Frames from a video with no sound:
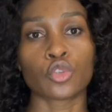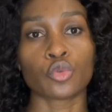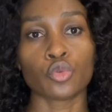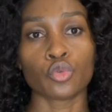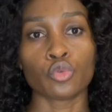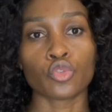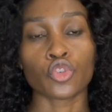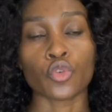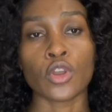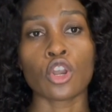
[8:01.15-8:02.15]
to
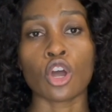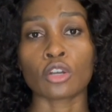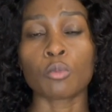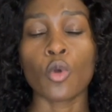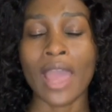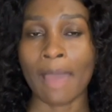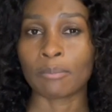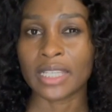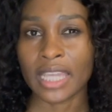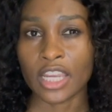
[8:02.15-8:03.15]
show a lot more
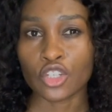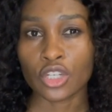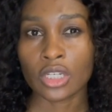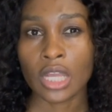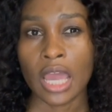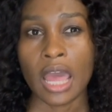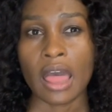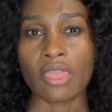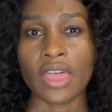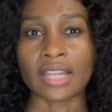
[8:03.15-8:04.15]
application
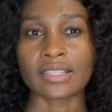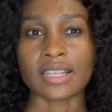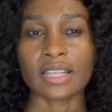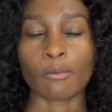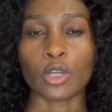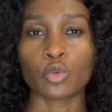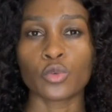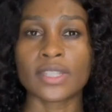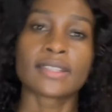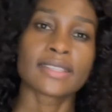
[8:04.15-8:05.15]
than, say, someone
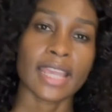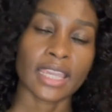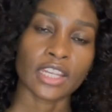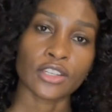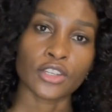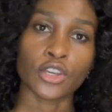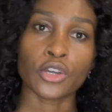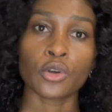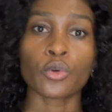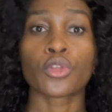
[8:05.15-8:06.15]
who's in second
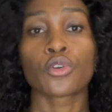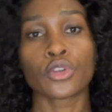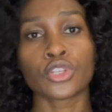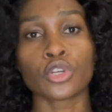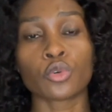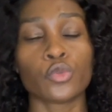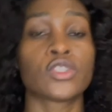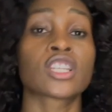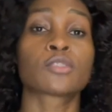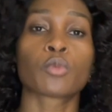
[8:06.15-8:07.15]
year or third year
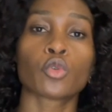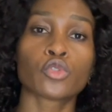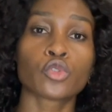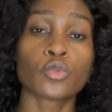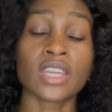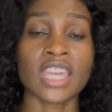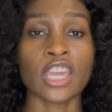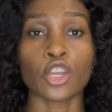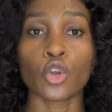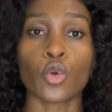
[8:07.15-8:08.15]
who's exposed to the
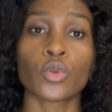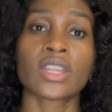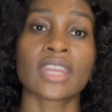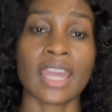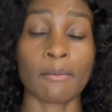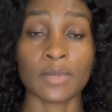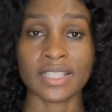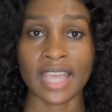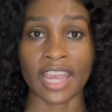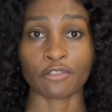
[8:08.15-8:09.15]
King Code and the
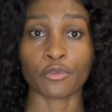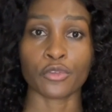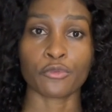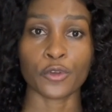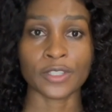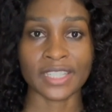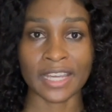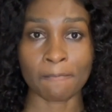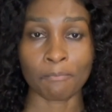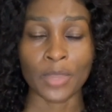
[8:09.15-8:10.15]
Companies Act for the first
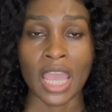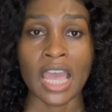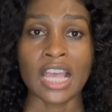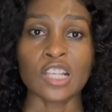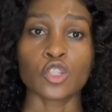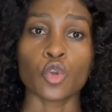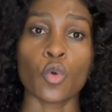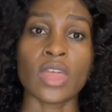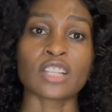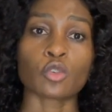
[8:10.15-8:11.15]
time.
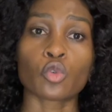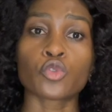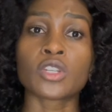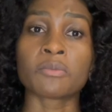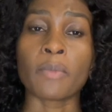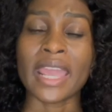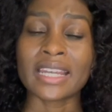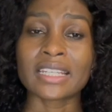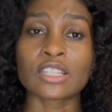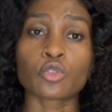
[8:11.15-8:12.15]
So that's also
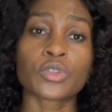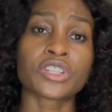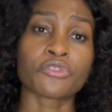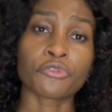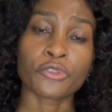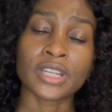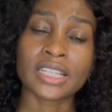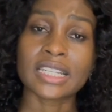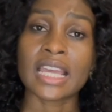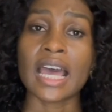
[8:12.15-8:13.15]
dependent or different